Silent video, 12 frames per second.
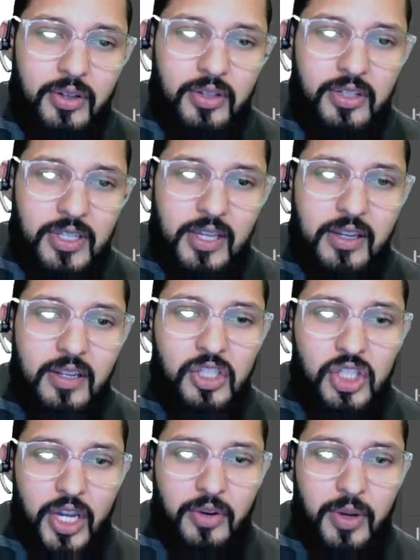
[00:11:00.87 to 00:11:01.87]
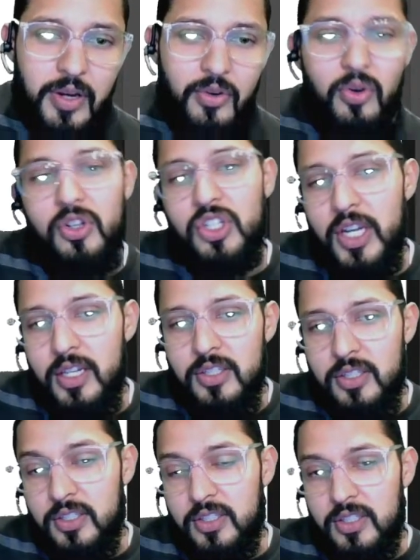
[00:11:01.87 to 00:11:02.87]
sin generator, or
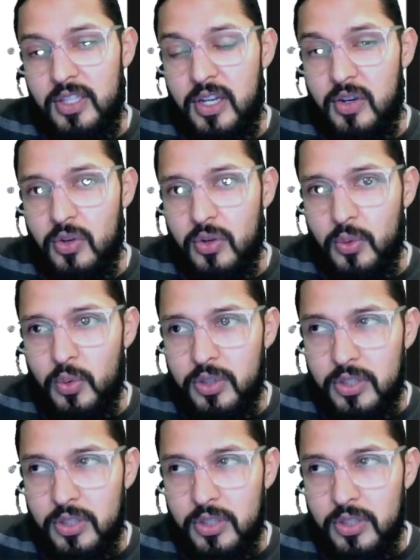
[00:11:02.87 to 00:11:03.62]
sinusoidal.